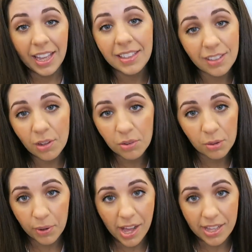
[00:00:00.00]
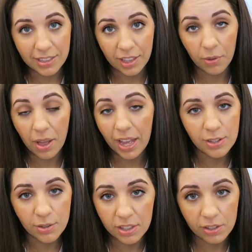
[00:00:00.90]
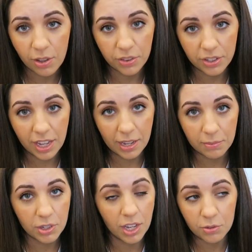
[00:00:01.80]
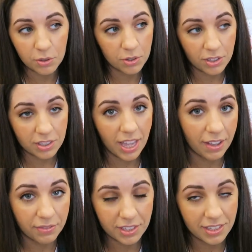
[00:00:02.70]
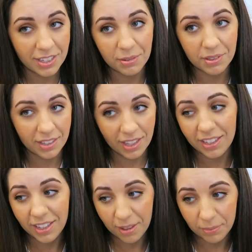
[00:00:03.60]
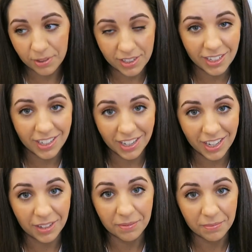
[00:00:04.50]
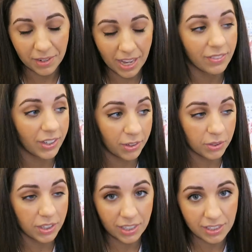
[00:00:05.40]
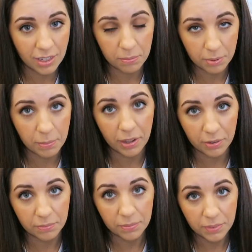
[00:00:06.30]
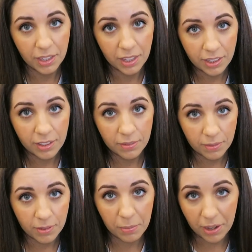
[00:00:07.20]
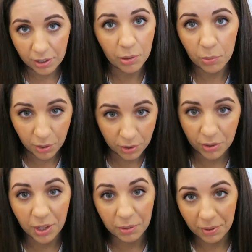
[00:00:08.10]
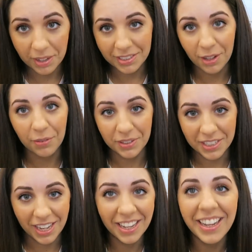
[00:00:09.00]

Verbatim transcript: It's no surprise though. I do this all the time. Joshua just laughed because he was like, yep, you did it again. I literally dump about a bottle of water on myself a day.